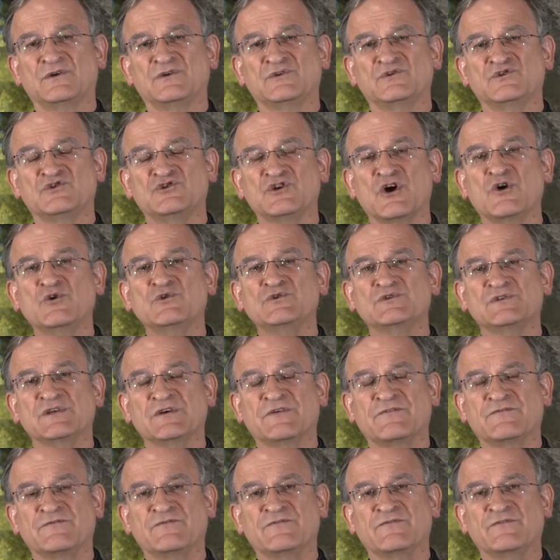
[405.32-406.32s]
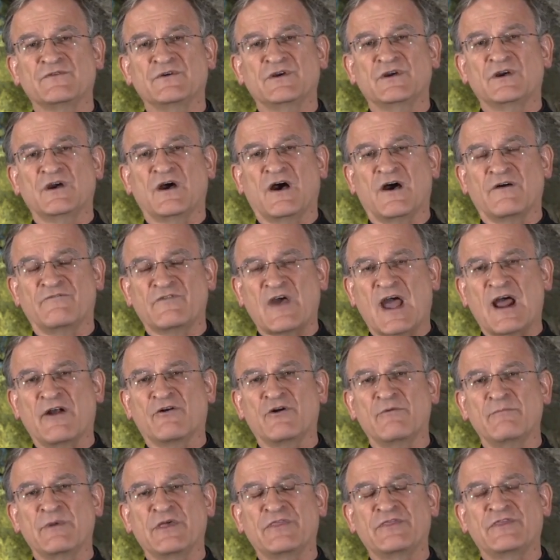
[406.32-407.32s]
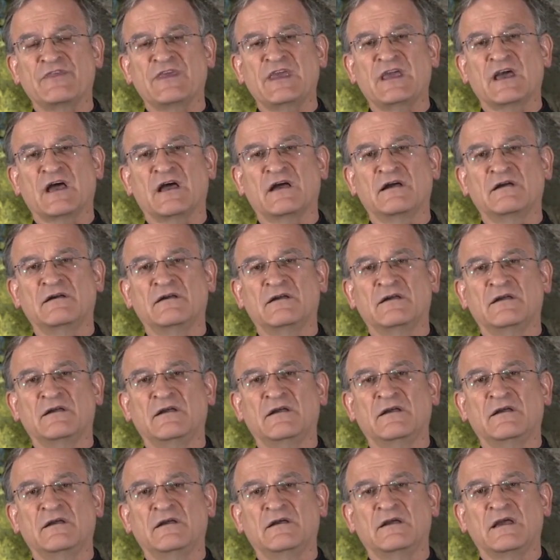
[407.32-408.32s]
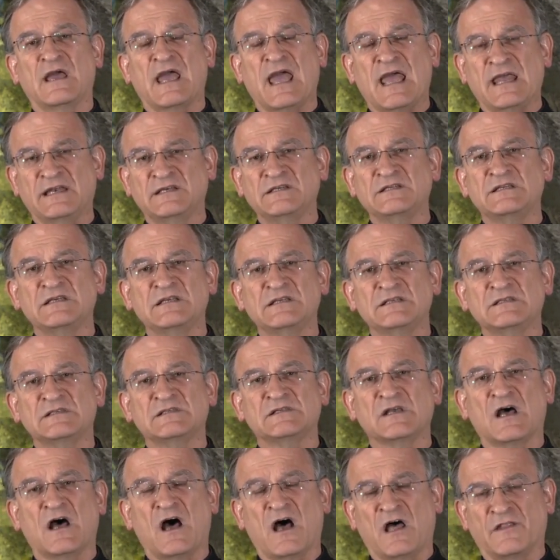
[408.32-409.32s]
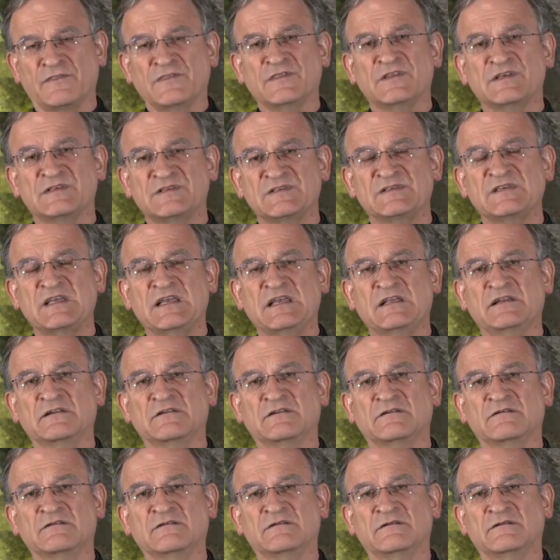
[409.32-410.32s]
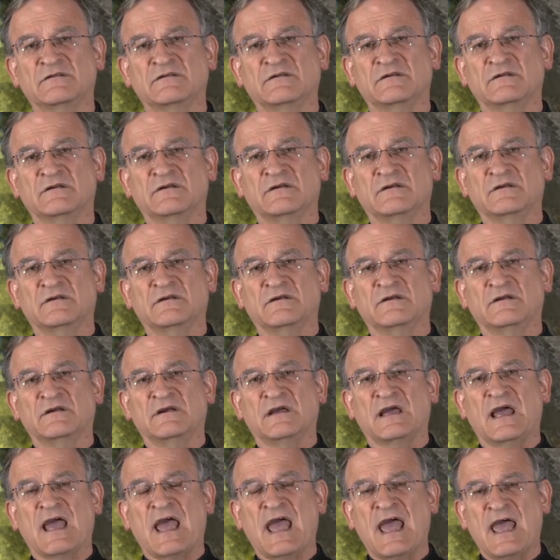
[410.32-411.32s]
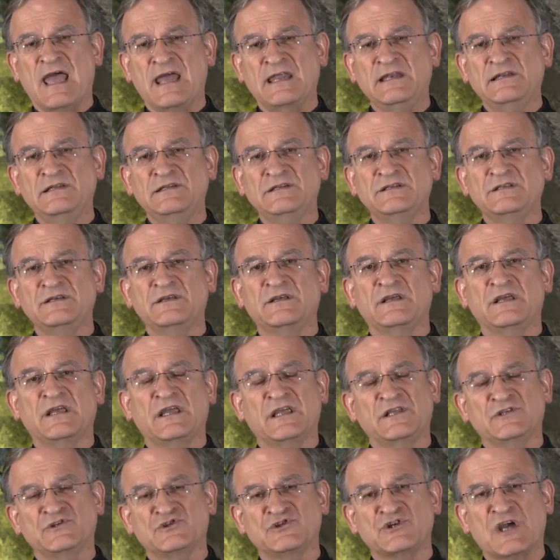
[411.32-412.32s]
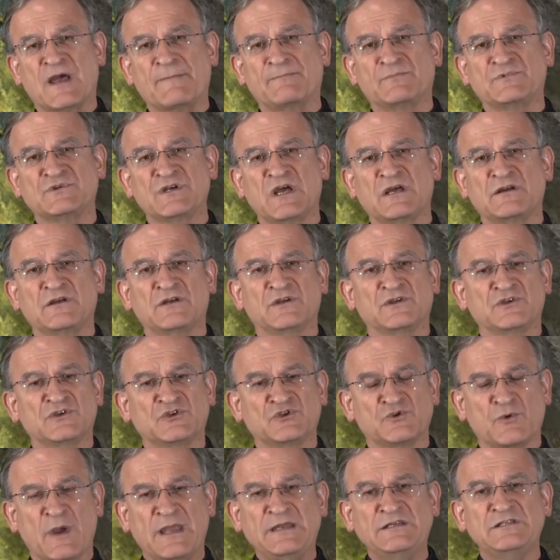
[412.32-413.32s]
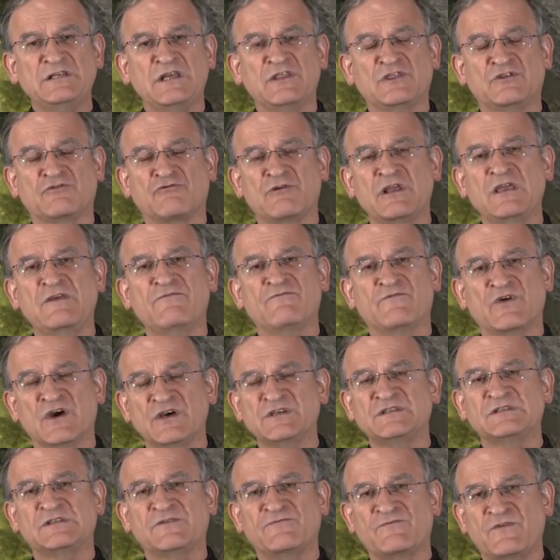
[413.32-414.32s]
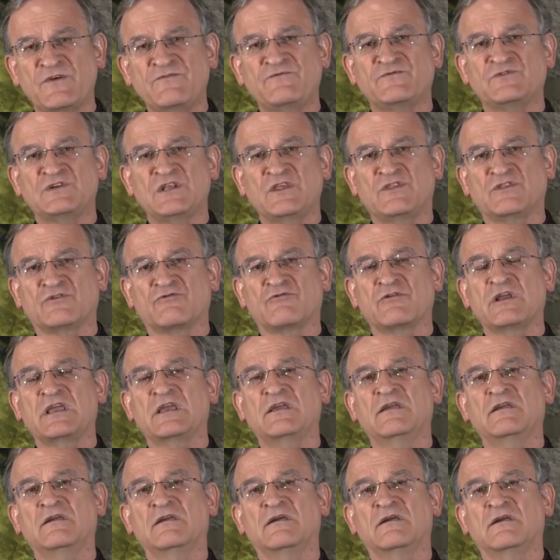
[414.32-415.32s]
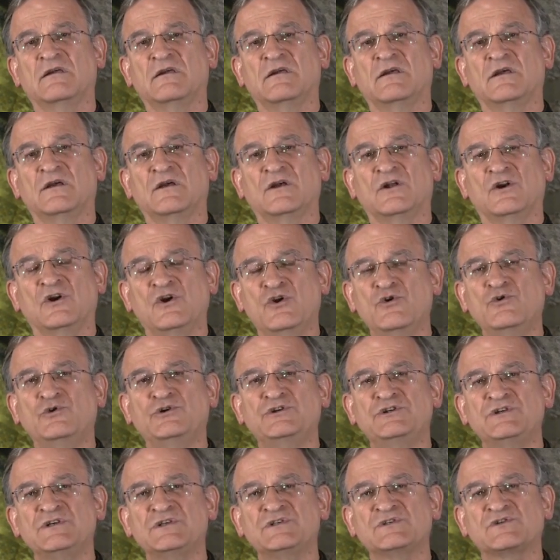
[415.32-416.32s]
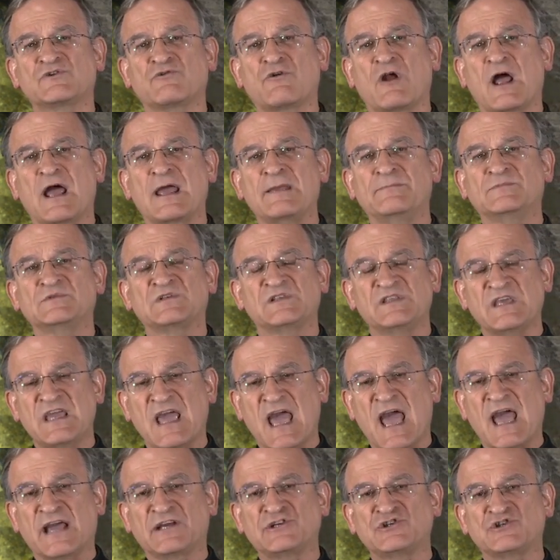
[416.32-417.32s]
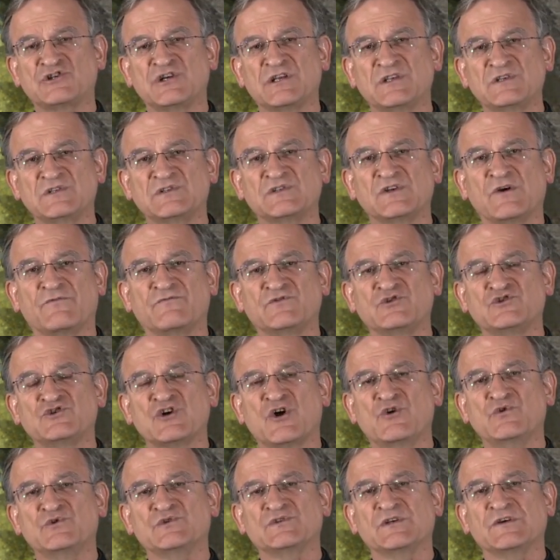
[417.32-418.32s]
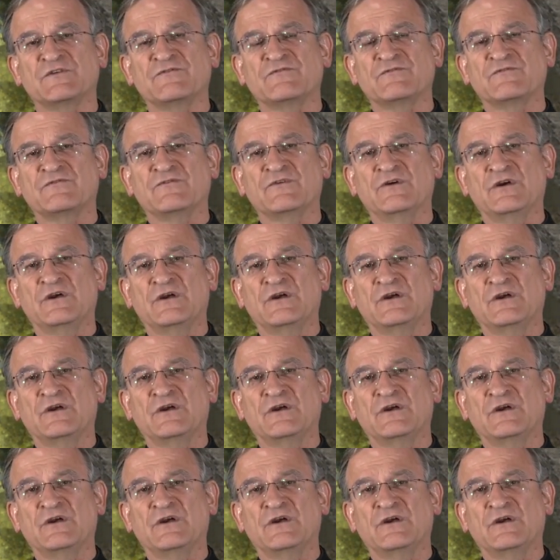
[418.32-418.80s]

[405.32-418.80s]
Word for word: Joseph of Arimathea enters on the scene. And in chapter 23, verse 53, Luke describes the actions of Joseph.